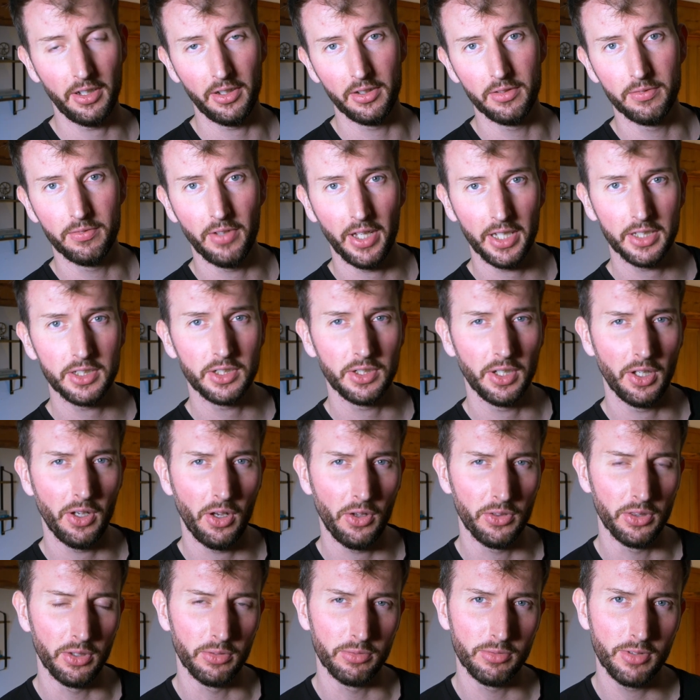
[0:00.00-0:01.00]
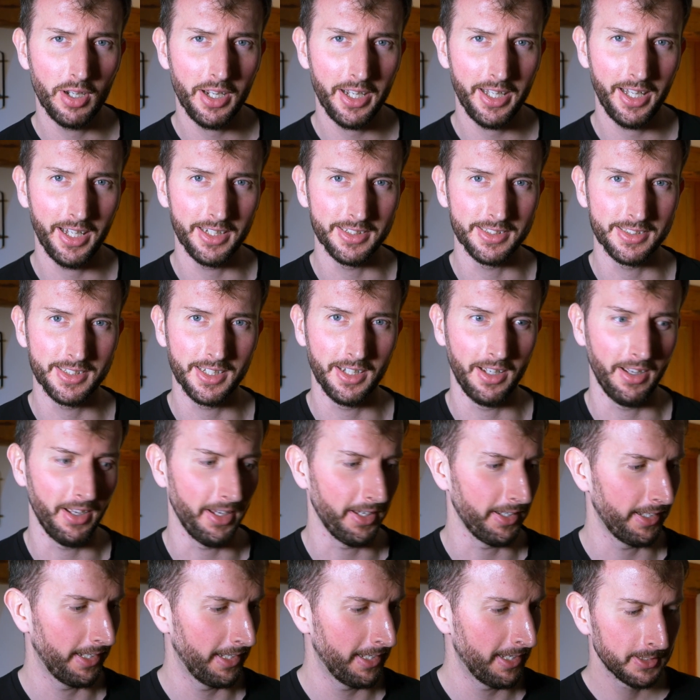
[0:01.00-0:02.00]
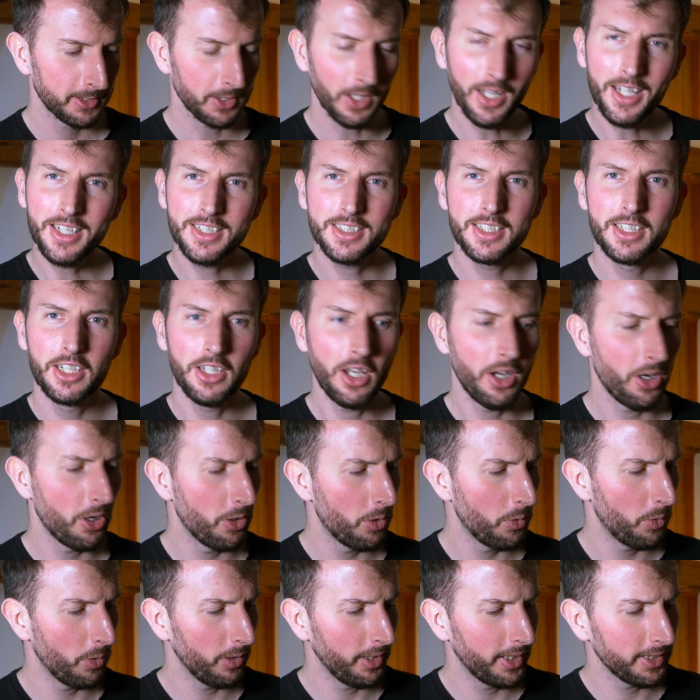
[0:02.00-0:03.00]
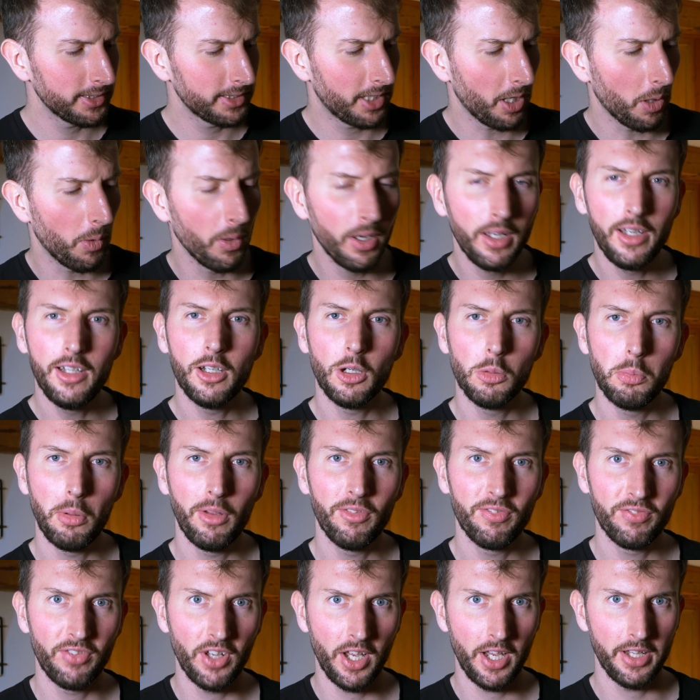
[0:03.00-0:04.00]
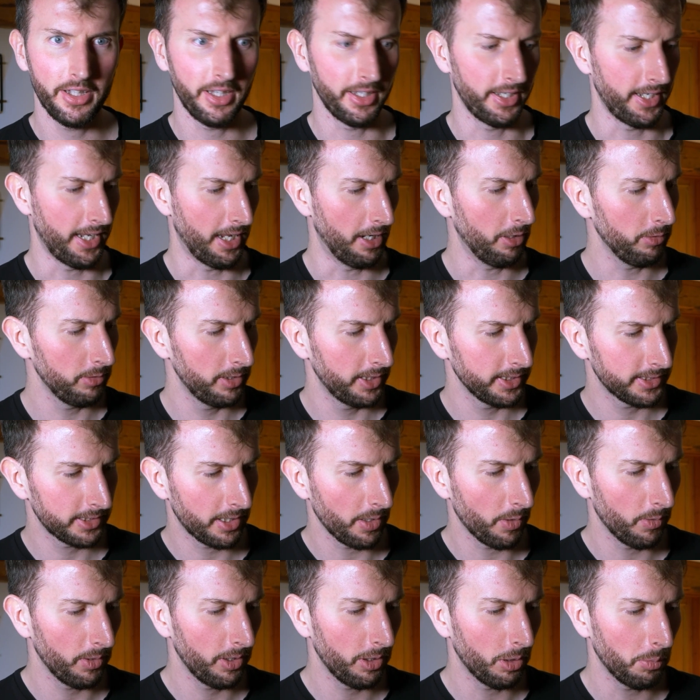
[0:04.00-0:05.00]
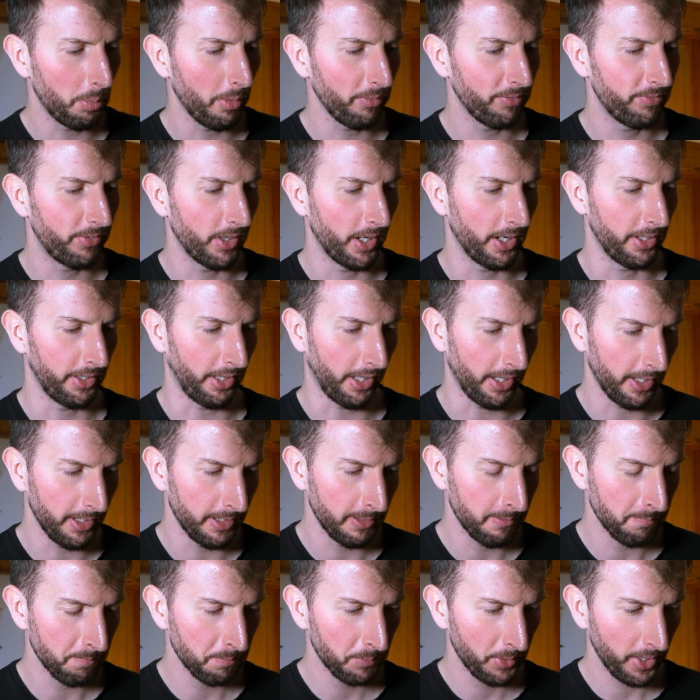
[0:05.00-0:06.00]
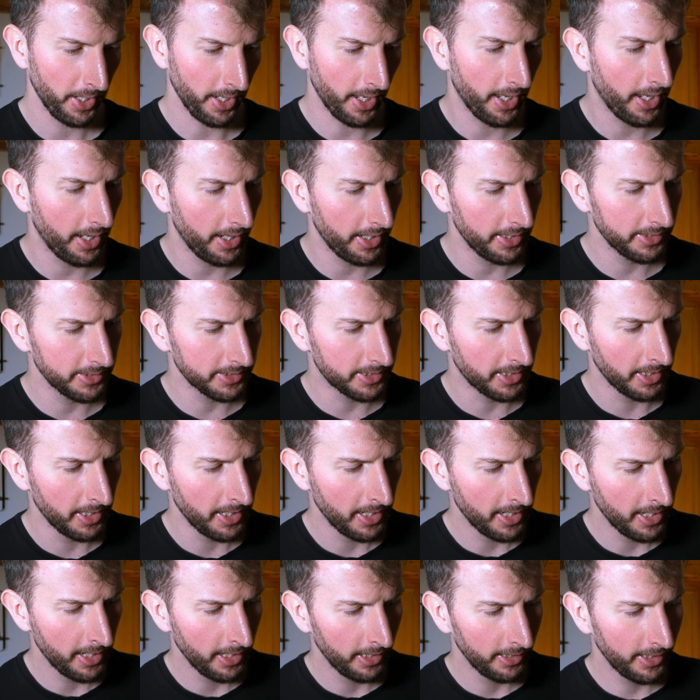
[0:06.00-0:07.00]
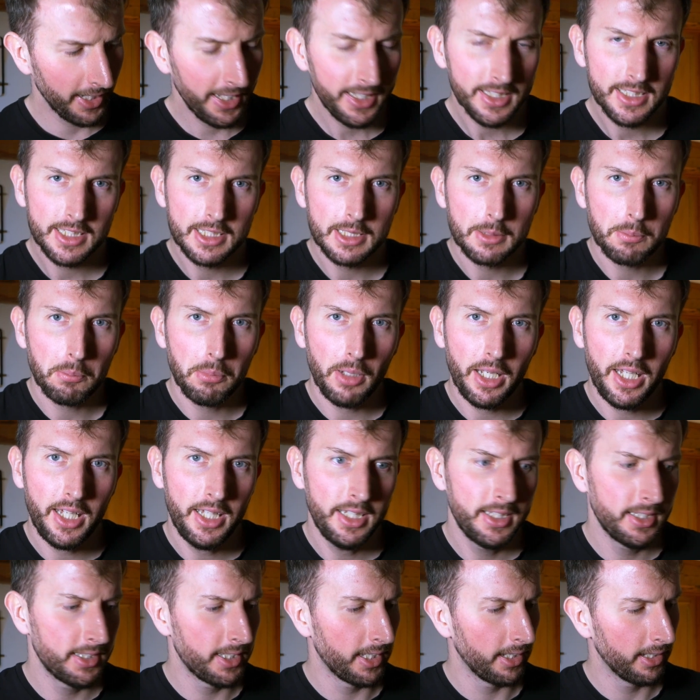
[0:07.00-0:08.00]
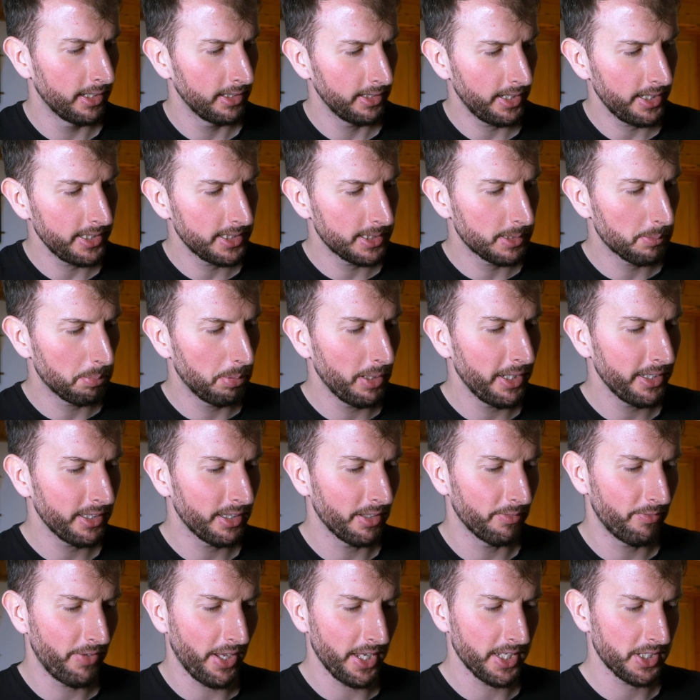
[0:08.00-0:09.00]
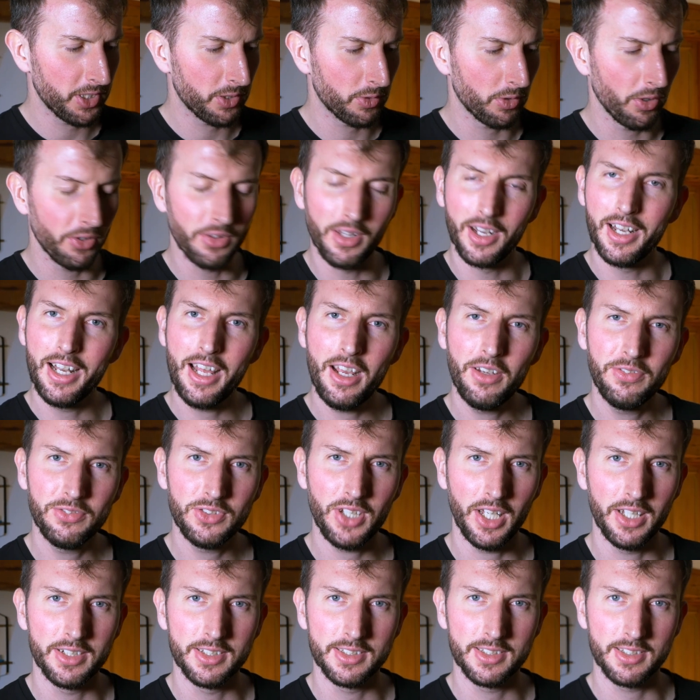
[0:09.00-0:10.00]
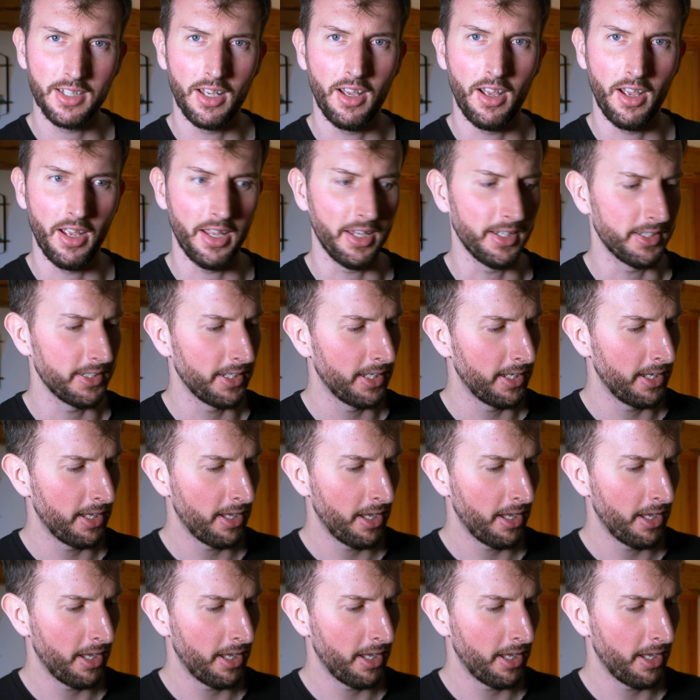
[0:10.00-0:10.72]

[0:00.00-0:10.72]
and a vector on the right-hand side. So let's go a little bit further now. Let's go a little bit further and let's split the vector on the left-hand side